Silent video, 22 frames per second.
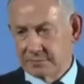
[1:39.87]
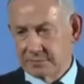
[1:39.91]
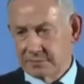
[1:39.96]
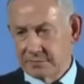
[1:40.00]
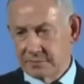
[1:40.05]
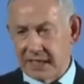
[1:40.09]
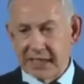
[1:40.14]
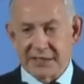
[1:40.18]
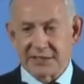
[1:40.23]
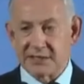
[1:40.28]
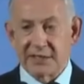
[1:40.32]

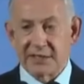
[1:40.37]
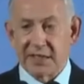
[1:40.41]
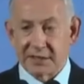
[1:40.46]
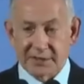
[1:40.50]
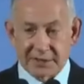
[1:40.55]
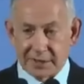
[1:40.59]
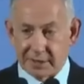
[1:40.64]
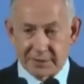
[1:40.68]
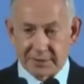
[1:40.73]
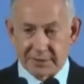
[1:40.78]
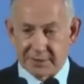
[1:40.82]
That's
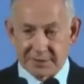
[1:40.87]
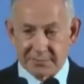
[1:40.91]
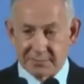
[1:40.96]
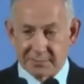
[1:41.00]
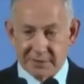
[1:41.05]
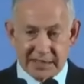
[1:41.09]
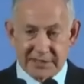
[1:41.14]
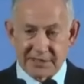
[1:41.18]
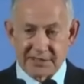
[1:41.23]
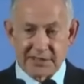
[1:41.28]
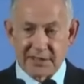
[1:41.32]
not terrorism.
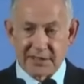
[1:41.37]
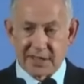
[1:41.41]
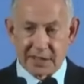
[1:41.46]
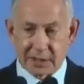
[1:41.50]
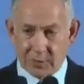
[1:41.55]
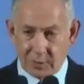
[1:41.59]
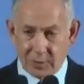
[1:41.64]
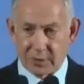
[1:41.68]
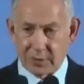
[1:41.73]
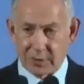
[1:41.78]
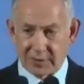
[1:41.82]
That's not
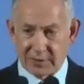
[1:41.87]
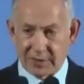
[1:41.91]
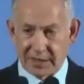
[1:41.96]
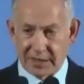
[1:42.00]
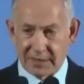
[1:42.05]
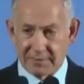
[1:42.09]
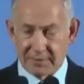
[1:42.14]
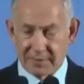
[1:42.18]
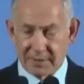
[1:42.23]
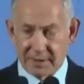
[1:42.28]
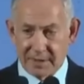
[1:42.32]
a war
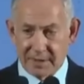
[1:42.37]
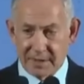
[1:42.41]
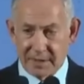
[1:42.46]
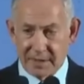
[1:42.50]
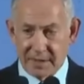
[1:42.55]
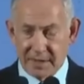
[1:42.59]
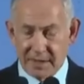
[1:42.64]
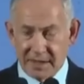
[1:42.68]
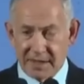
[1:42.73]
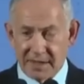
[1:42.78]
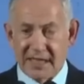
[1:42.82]
crime.
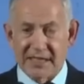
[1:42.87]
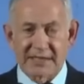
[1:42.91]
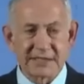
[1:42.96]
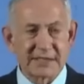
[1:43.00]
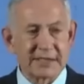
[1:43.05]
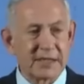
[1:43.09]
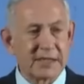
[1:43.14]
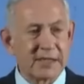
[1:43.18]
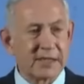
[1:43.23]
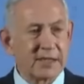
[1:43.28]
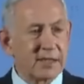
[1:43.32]
That's
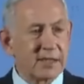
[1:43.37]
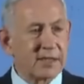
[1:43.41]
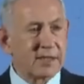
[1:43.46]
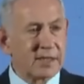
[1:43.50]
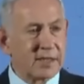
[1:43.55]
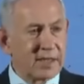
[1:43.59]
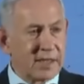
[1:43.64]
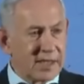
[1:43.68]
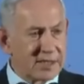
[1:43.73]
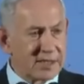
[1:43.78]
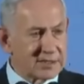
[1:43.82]
the
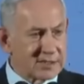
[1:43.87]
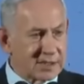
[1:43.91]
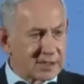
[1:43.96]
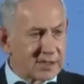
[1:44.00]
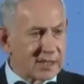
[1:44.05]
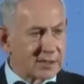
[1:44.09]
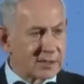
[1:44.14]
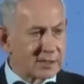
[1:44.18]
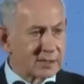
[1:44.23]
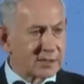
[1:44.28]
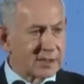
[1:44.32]

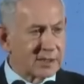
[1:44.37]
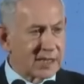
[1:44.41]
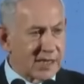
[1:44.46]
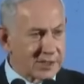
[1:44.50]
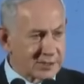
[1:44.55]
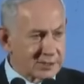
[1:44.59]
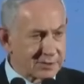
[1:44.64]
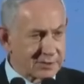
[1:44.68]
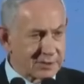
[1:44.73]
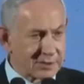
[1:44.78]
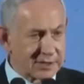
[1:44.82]
incidental
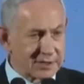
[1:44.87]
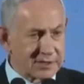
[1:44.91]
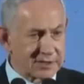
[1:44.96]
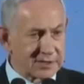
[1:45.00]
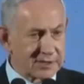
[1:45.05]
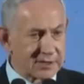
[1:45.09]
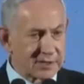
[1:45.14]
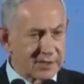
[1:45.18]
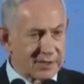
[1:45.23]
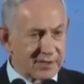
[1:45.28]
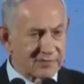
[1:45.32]

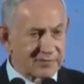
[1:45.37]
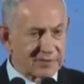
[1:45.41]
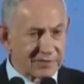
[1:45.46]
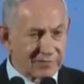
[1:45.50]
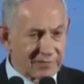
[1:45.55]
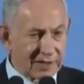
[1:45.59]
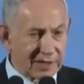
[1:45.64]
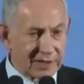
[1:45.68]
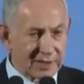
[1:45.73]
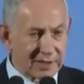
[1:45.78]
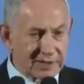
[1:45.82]
casualties of
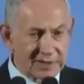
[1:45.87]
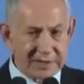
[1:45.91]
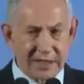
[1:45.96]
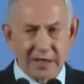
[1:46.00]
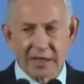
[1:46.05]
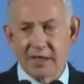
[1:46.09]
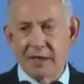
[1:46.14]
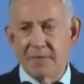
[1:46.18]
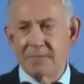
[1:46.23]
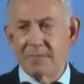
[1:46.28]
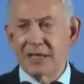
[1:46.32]
civilians that
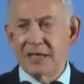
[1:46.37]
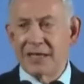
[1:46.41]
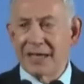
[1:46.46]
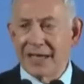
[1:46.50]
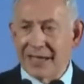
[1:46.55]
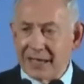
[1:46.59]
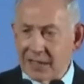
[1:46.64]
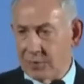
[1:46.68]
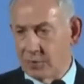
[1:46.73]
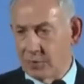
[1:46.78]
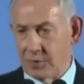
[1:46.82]
accompany
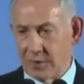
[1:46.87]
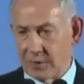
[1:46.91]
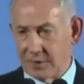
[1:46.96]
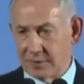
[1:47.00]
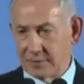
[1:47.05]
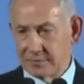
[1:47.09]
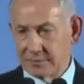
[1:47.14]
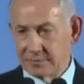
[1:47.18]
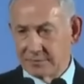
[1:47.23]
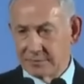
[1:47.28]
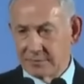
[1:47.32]
any war.
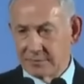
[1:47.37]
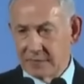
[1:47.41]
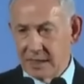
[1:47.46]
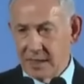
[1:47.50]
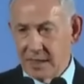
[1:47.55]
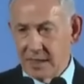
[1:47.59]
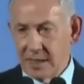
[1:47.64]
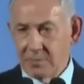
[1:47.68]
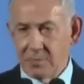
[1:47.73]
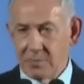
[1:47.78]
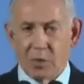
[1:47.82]

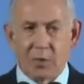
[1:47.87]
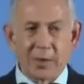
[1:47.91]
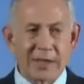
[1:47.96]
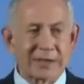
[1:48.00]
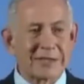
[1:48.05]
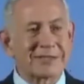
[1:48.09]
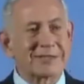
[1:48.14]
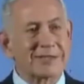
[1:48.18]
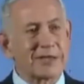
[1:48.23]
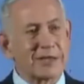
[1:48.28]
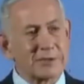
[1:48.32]
But what
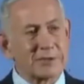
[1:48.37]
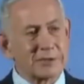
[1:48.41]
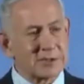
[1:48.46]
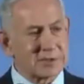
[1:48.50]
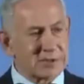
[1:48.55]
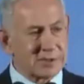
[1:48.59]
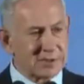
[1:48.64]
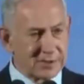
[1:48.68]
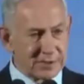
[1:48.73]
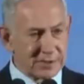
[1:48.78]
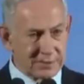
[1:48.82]
the
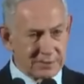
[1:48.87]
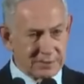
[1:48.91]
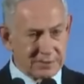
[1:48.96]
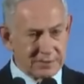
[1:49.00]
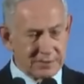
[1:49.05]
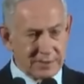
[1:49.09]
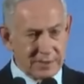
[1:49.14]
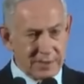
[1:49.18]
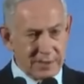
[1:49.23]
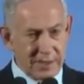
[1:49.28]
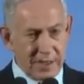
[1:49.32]
terrorists do,
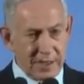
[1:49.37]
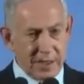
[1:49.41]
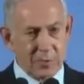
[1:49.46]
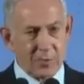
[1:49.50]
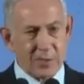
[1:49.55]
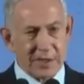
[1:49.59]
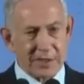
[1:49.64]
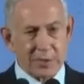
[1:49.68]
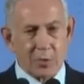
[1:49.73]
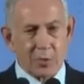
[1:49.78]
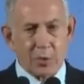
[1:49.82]
and
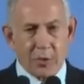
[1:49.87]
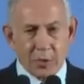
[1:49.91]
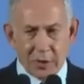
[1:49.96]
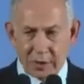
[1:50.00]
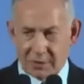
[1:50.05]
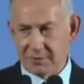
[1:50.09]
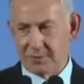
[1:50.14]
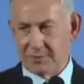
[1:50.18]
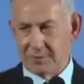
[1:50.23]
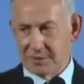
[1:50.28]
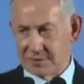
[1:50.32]
what the war
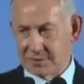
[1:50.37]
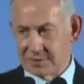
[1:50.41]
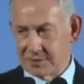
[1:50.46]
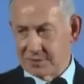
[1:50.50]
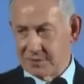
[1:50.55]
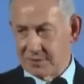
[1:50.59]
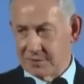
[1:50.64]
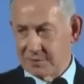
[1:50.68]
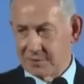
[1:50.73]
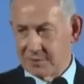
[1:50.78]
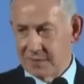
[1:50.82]
criminals
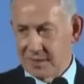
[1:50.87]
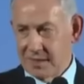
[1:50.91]
do,